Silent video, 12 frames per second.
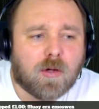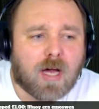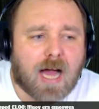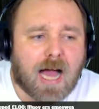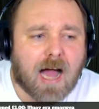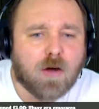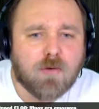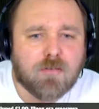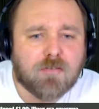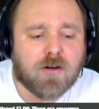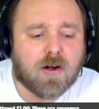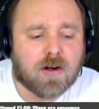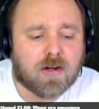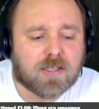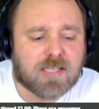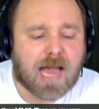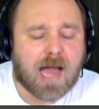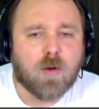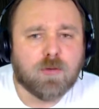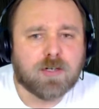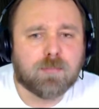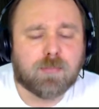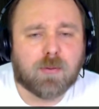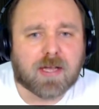how far down
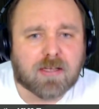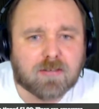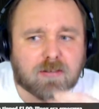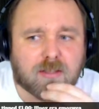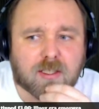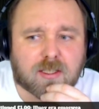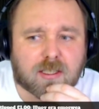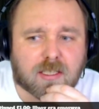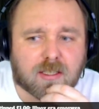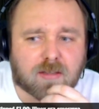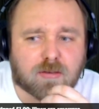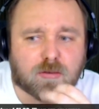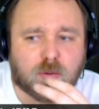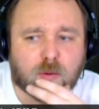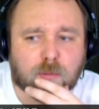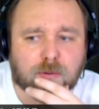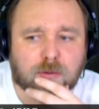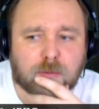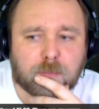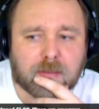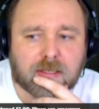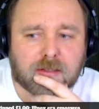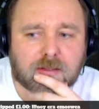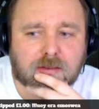in price do you think the Scorpio
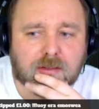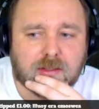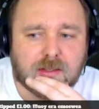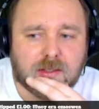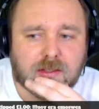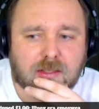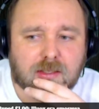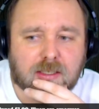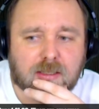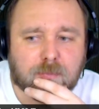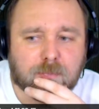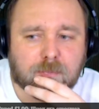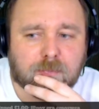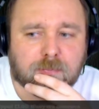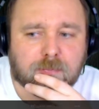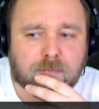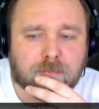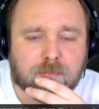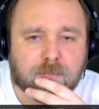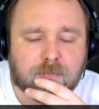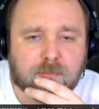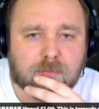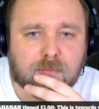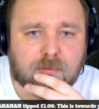might come
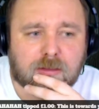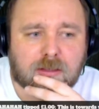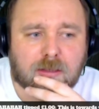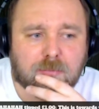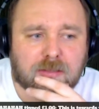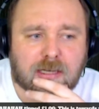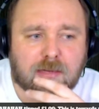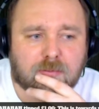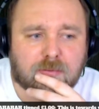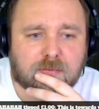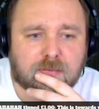down?